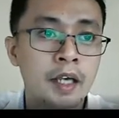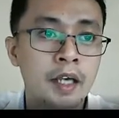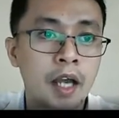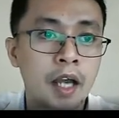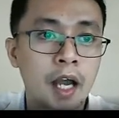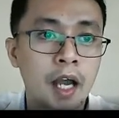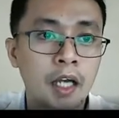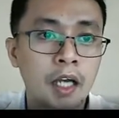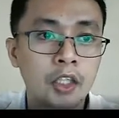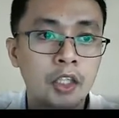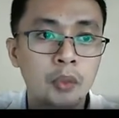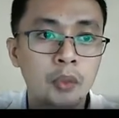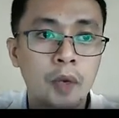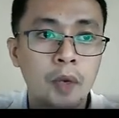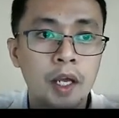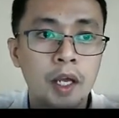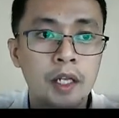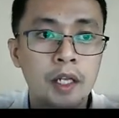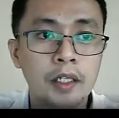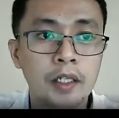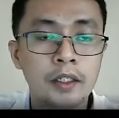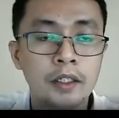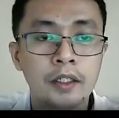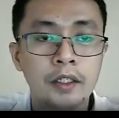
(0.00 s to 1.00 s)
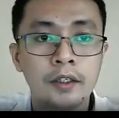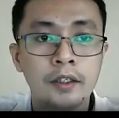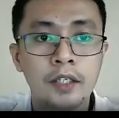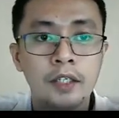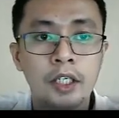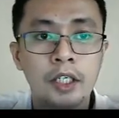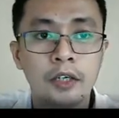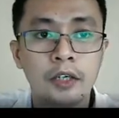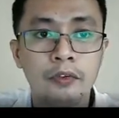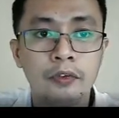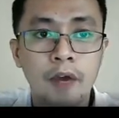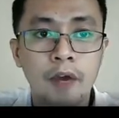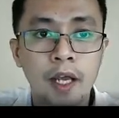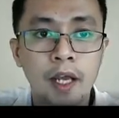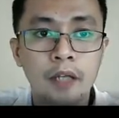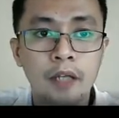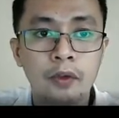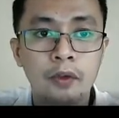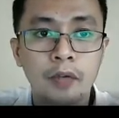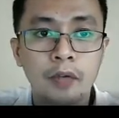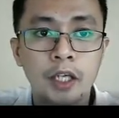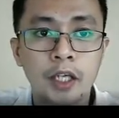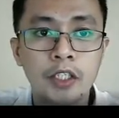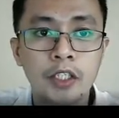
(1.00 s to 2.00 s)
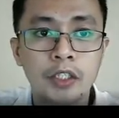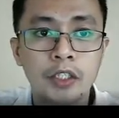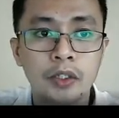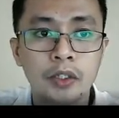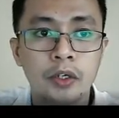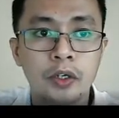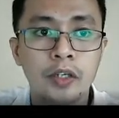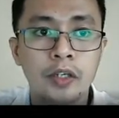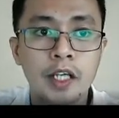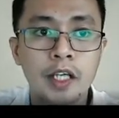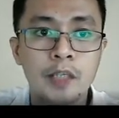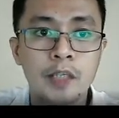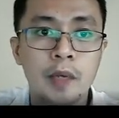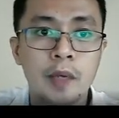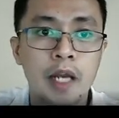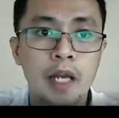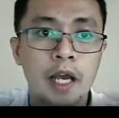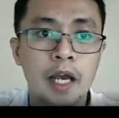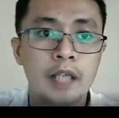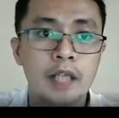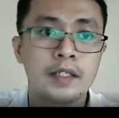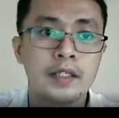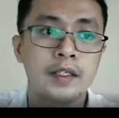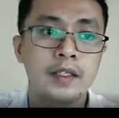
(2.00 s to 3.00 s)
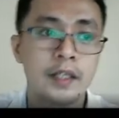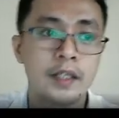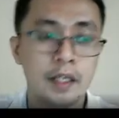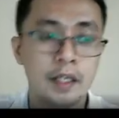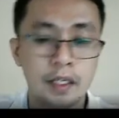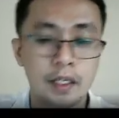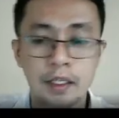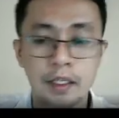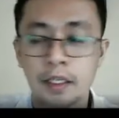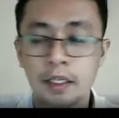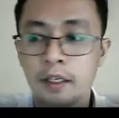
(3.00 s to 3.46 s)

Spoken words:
actual file location as well as the